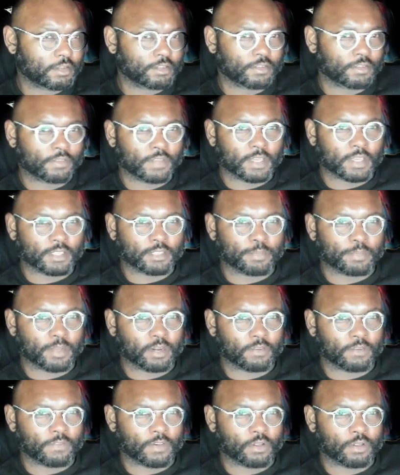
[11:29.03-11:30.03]
has a
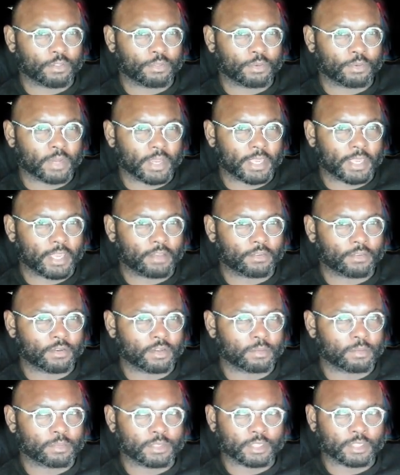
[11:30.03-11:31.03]
better follow through. I count in
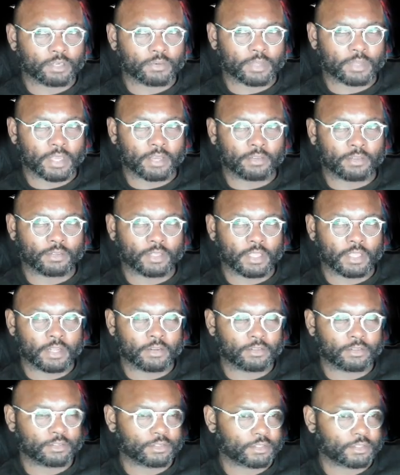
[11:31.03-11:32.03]
numbers. I don't count in
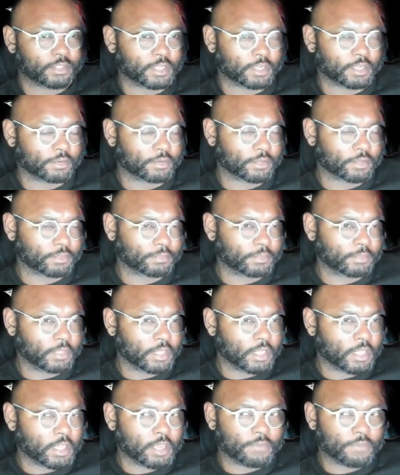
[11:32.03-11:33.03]
letters. I don't know.
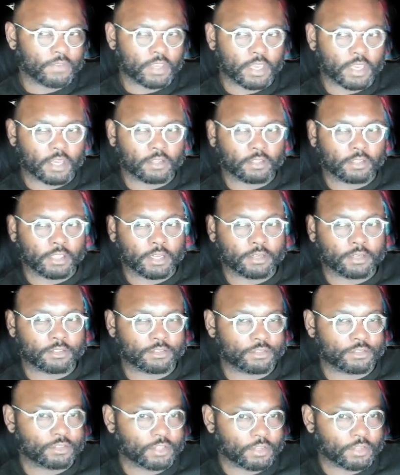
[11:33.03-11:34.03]
If you count in
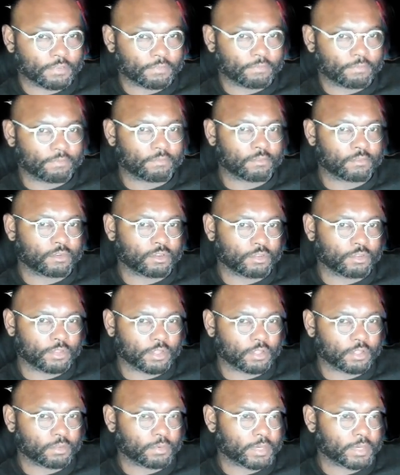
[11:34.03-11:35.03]
letters, and you can go
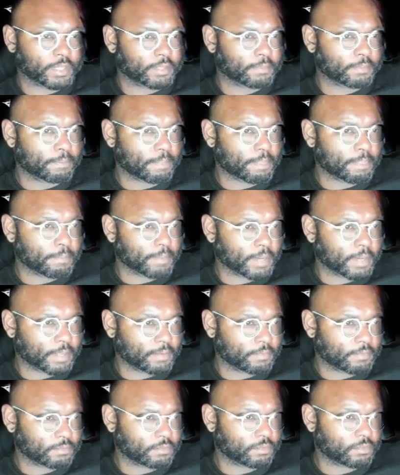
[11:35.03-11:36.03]
the other way. But
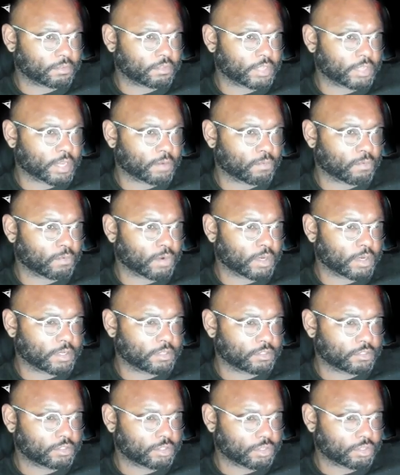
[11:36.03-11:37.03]
yeah,
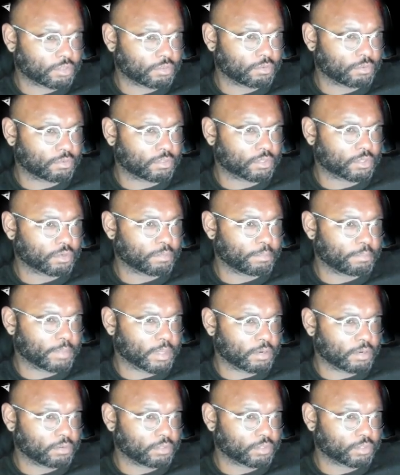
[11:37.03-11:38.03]
1, 2. So
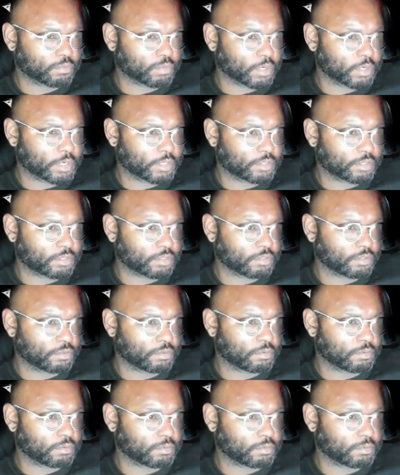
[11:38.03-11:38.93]
middle is 1 and 2.